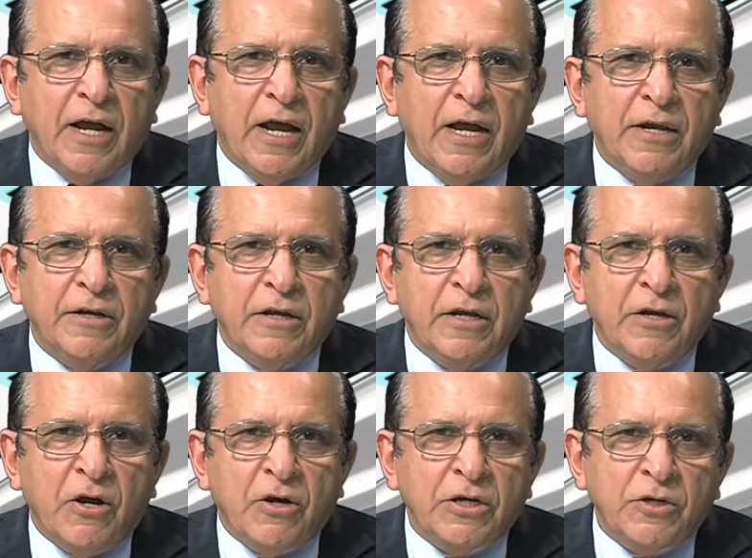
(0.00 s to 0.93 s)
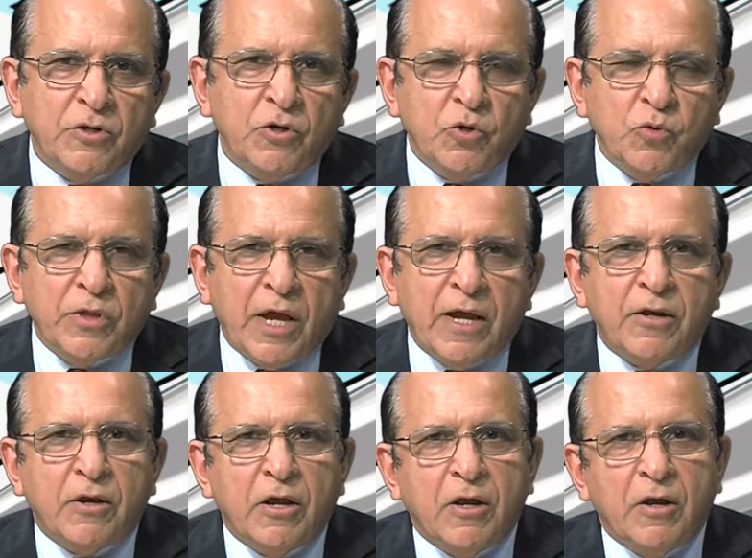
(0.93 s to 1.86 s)
And in order to do
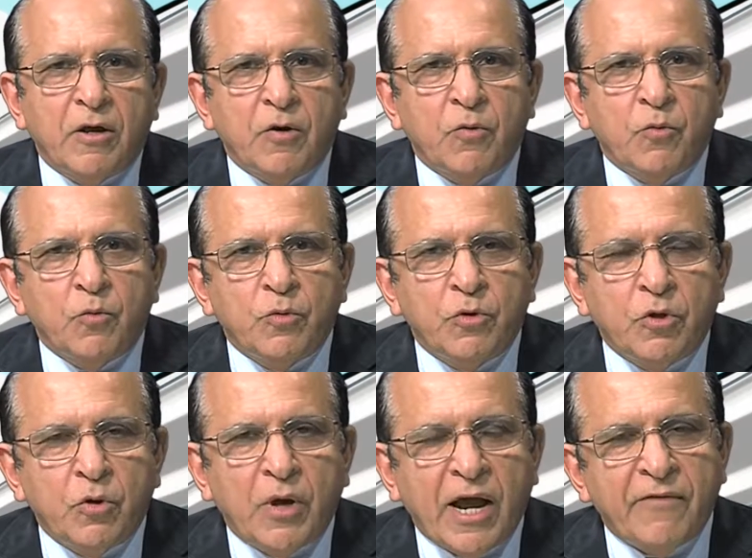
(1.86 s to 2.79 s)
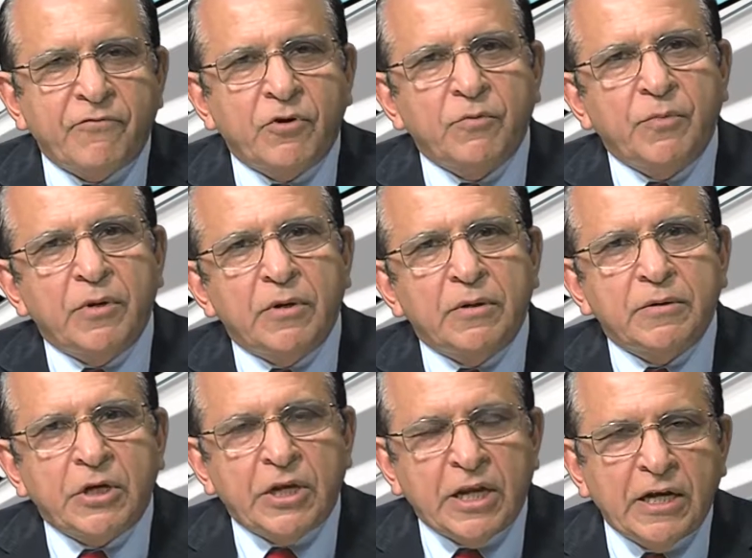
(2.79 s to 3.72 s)
that, you have to
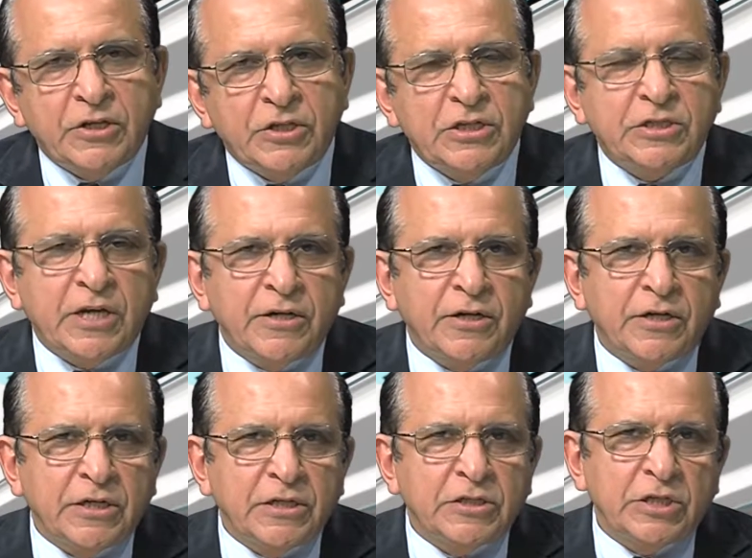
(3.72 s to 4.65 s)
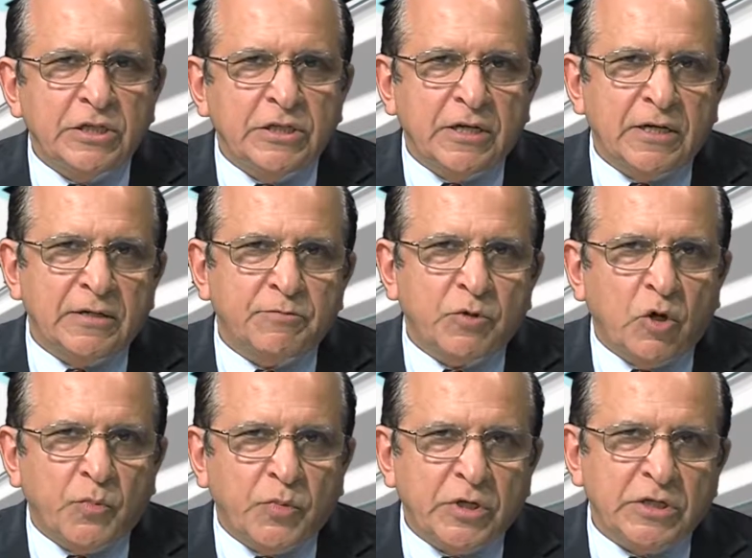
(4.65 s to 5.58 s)
create these entities, either a
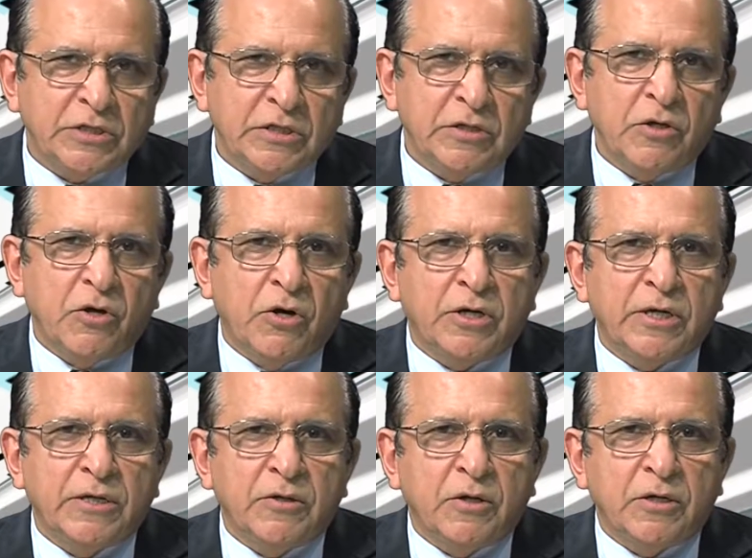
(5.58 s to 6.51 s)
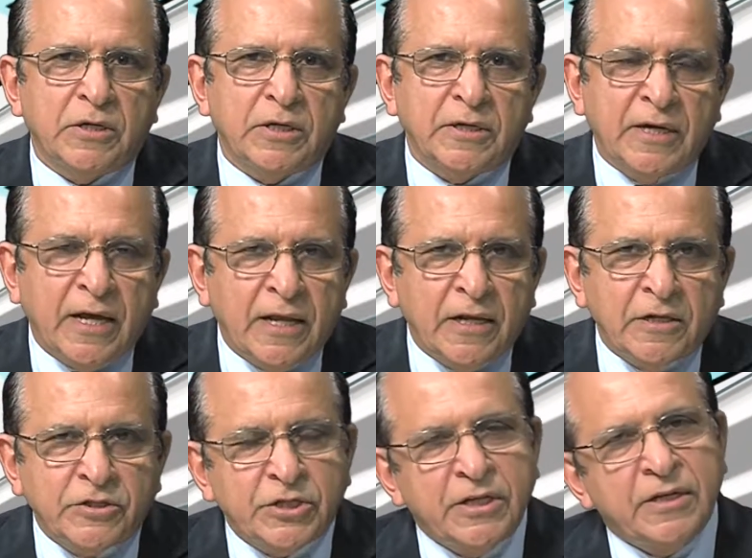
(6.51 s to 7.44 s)
corporation or an
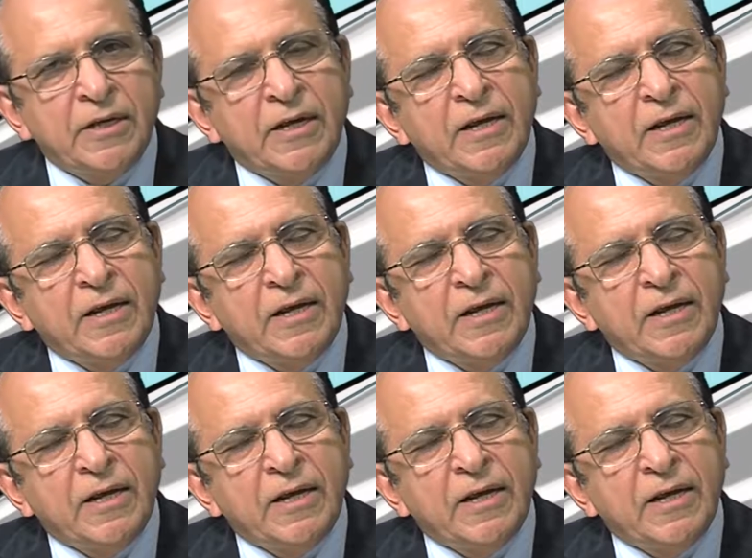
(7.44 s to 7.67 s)
LLC.